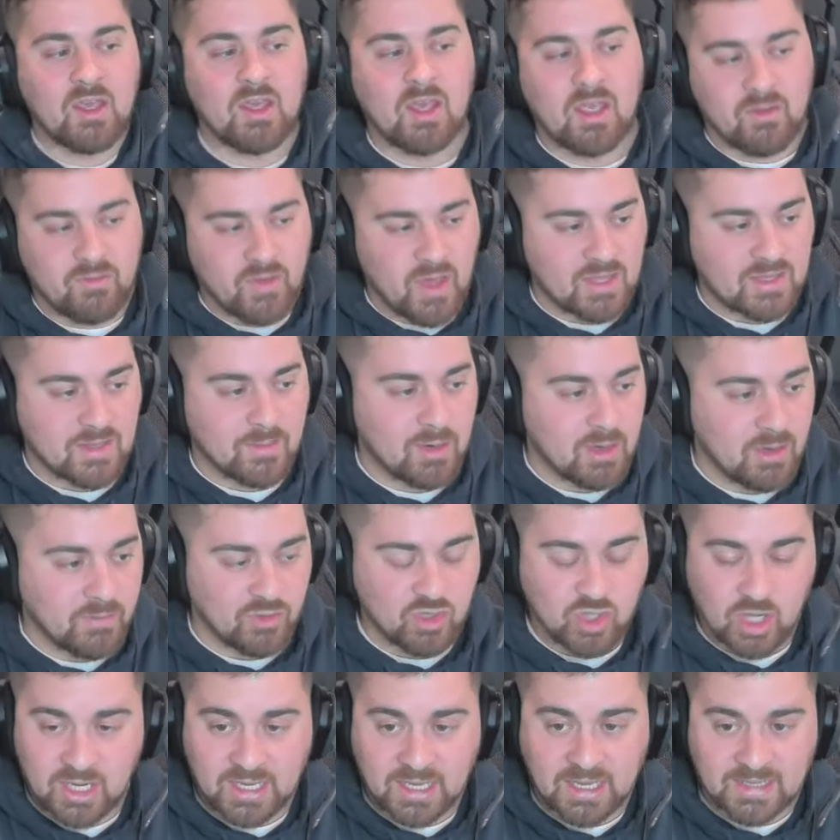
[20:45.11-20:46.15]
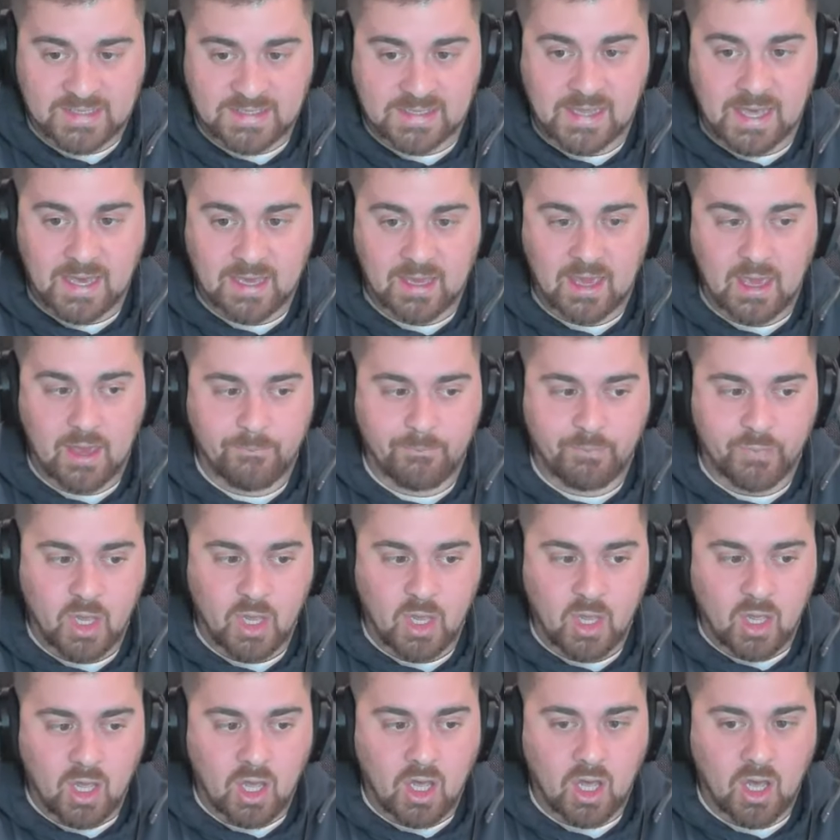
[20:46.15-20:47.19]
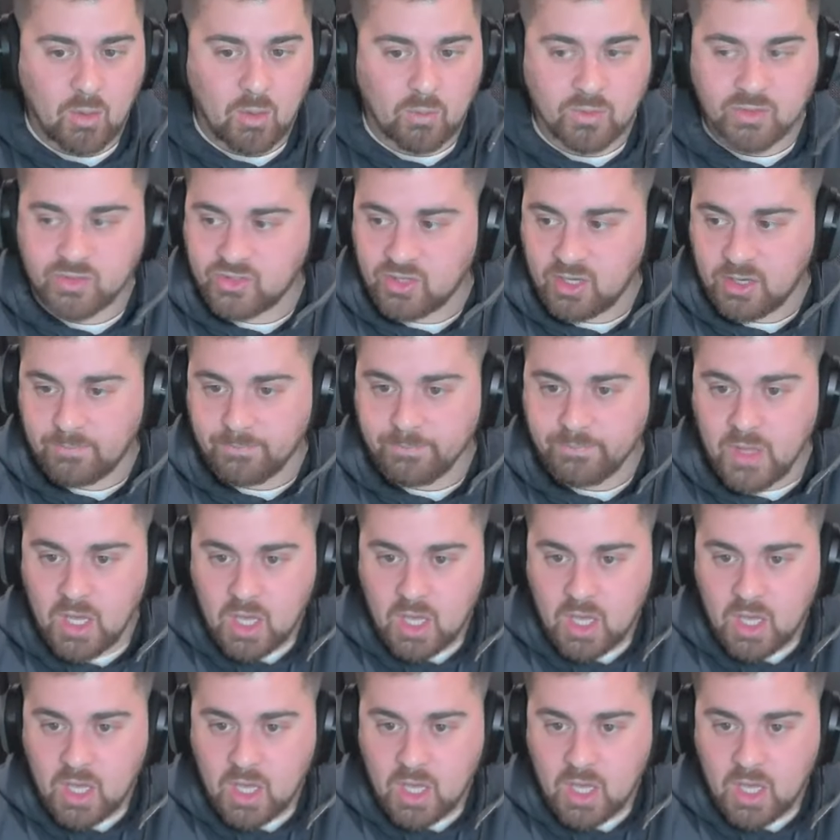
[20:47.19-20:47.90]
In fact, I might even try to get to that game. Uh, we'll see.